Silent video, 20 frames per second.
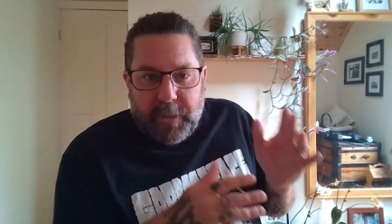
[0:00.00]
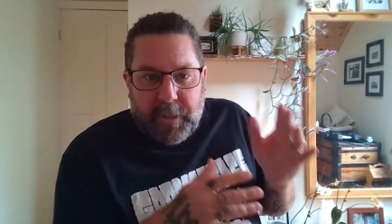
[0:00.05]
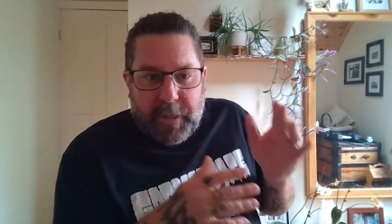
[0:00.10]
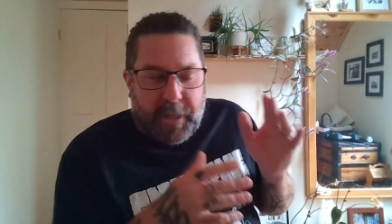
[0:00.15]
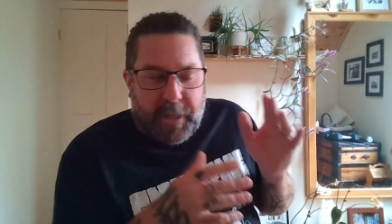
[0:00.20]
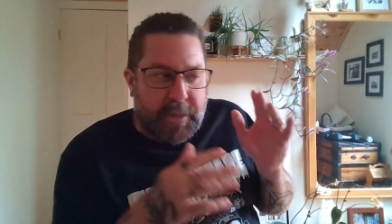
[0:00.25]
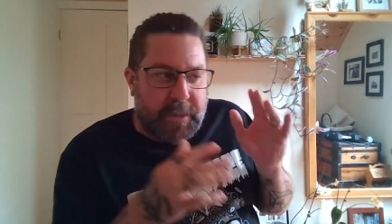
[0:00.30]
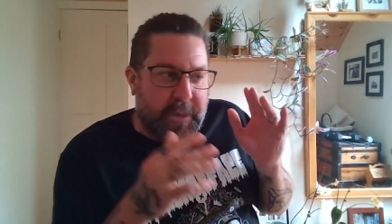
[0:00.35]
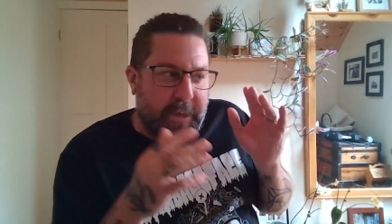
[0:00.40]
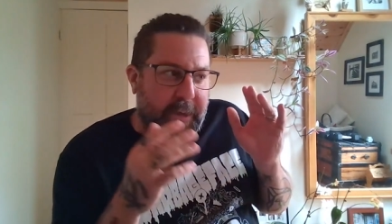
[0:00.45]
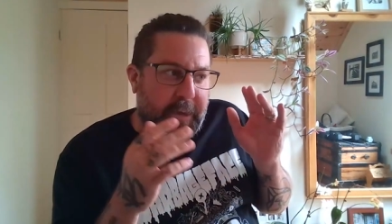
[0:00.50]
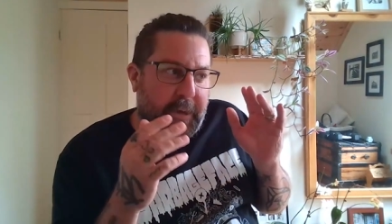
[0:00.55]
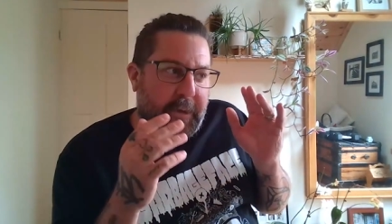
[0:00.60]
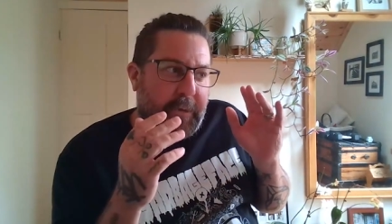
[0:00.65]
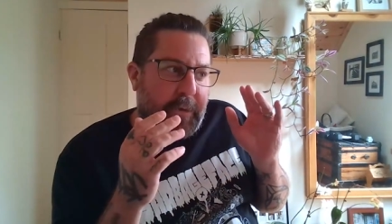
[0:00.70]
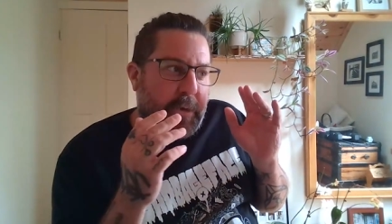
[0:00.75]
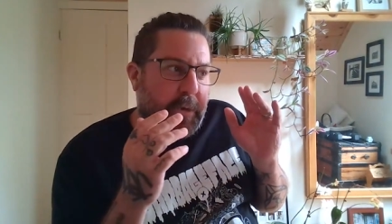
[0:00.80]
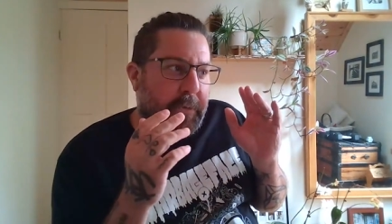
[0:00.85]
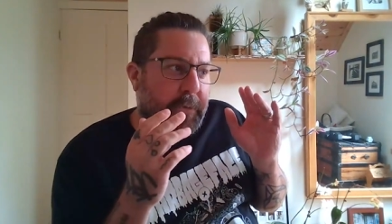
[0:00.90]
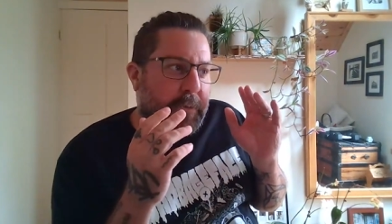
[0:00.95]
and
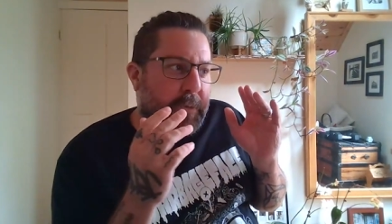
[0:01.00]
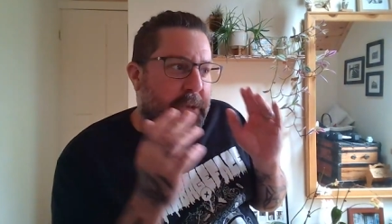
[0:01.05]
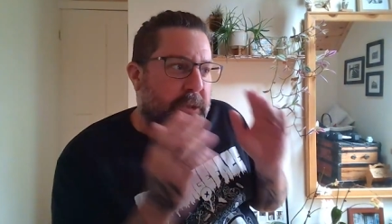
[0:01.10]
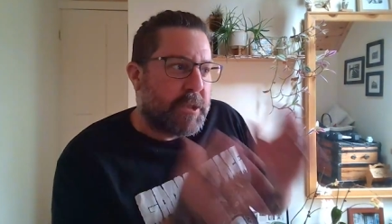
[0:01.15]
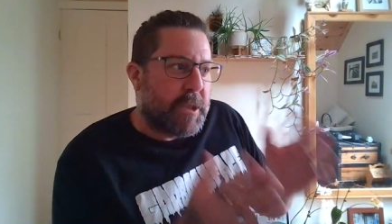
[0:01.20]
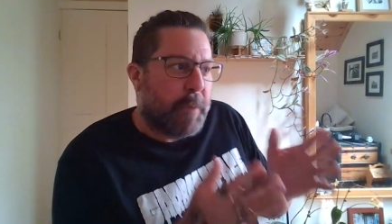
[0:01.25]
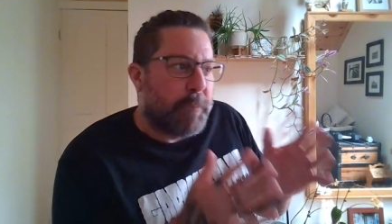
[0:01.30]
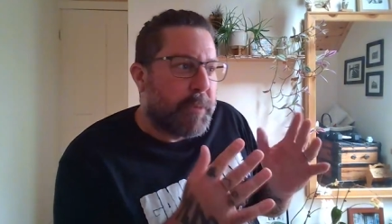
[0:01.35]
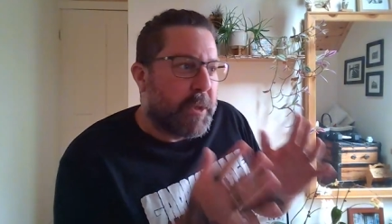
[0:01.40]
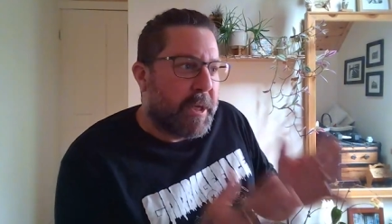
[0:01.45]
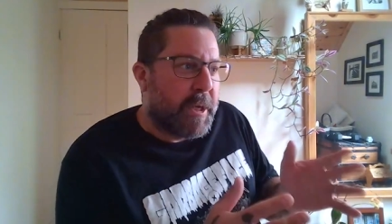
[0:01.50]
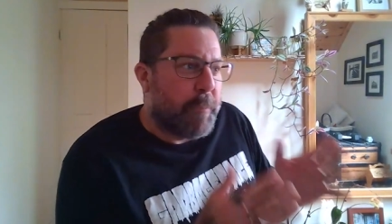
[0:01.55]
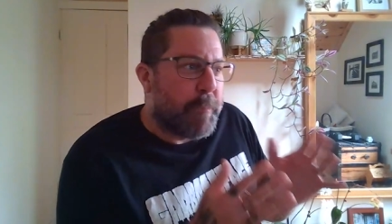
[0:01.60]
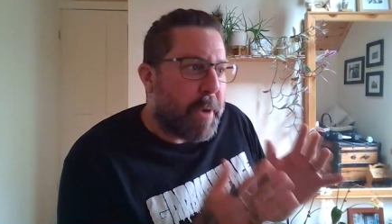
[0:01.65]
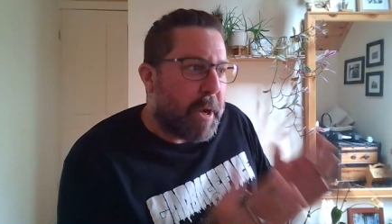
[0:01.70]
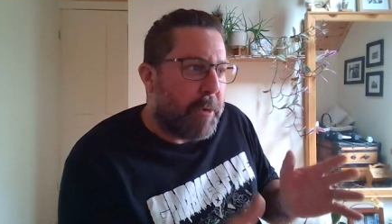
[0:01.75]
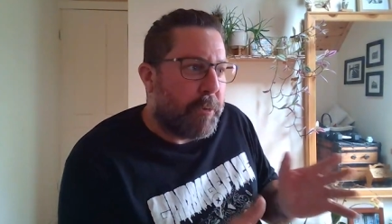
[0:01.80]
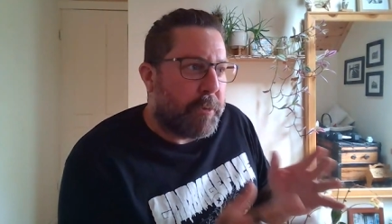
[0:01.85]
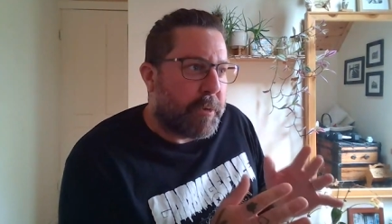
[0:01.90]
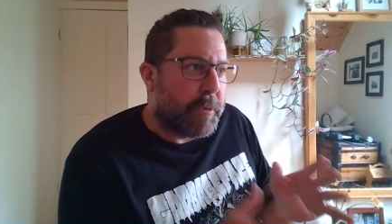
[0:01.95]
something
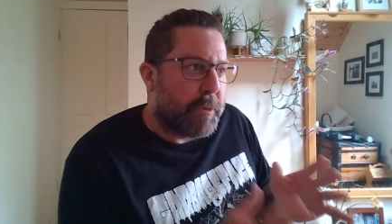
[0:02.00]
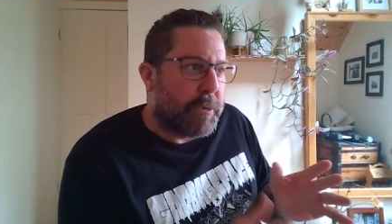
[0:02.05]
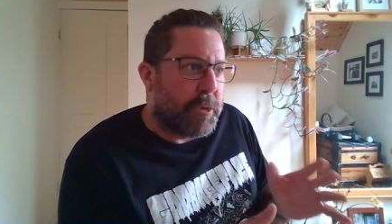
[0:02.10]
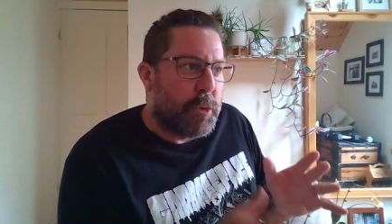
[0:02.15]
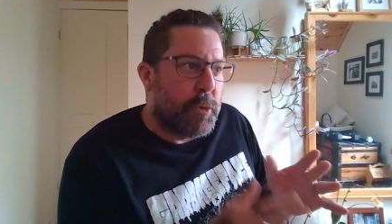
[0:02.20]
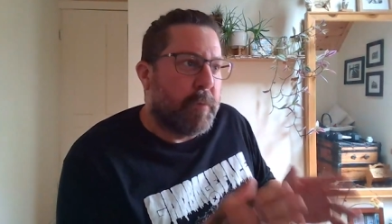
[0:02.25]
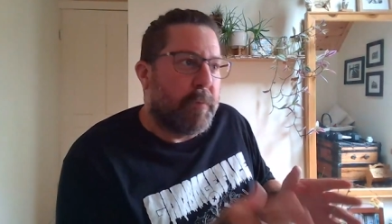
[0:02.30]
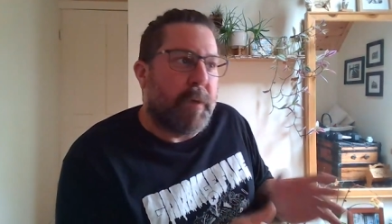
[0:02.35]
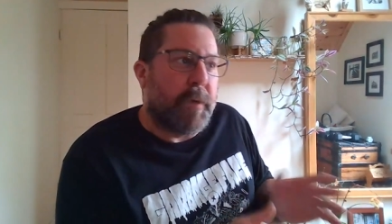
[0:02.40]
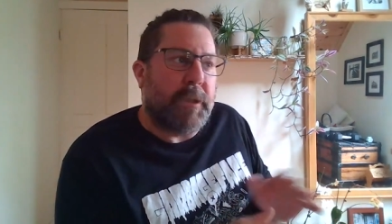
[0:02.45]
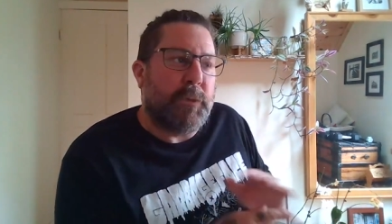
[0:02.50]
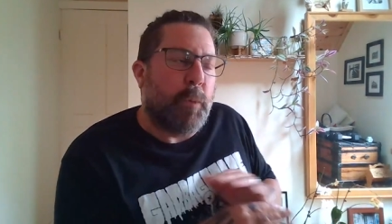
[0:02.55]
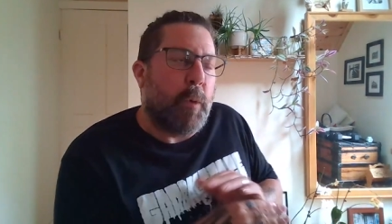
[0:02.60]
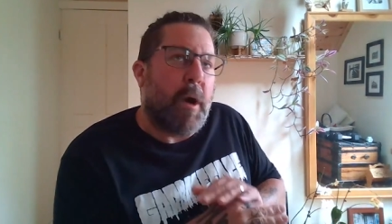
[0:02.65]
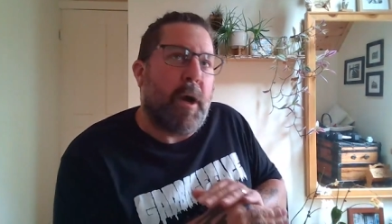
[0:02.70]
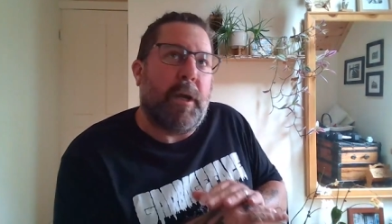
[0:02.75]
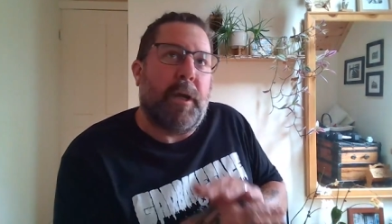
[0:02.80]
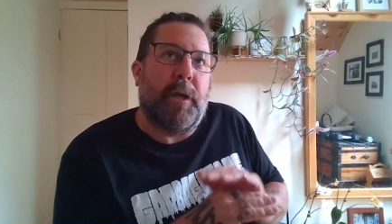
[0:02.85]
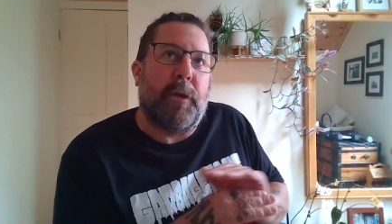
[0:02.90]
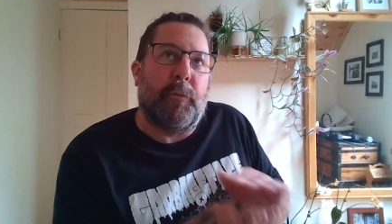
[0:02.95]
about the two of us
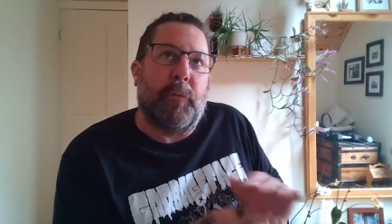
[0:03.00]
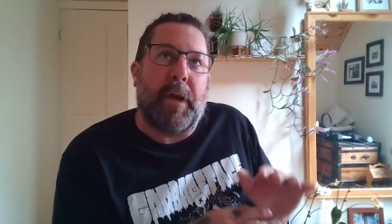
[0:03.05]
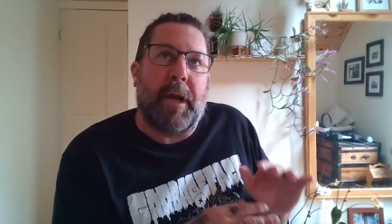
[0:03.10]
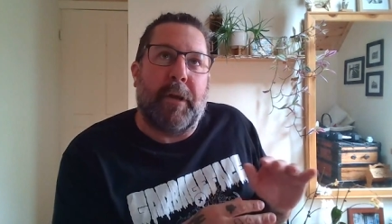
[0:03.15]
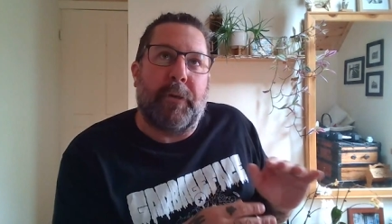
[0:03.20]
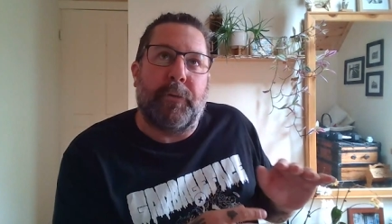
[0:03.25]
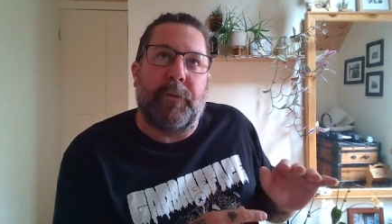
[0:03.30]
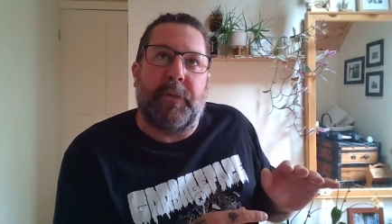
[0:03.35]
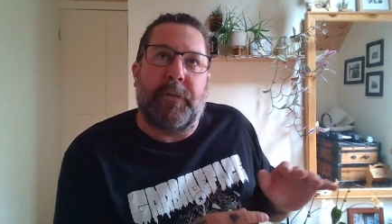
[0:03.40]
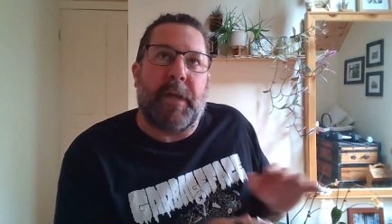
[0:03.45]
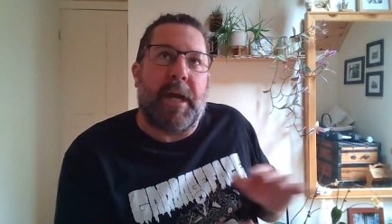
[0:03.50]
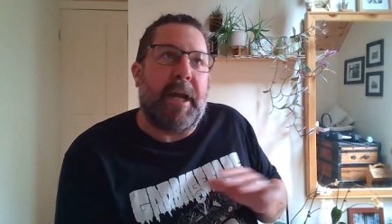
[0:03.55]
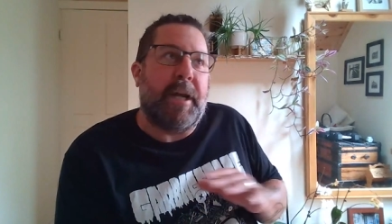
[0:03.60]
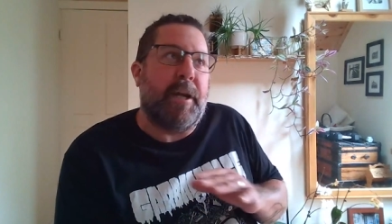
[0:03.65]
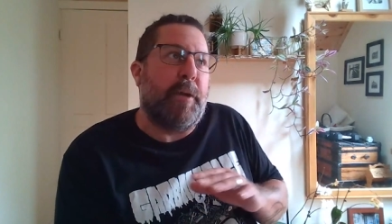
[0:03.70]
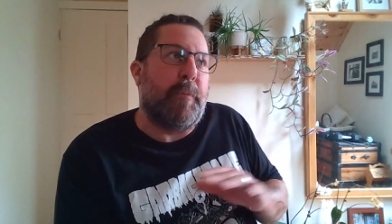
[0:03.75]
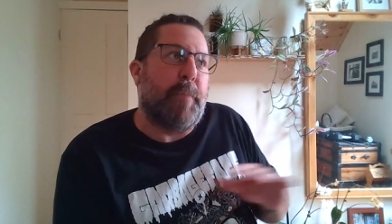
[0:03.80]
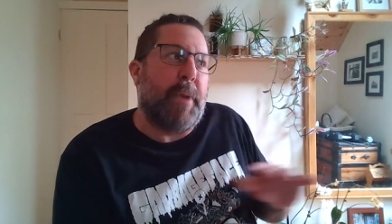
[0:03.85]
walking around that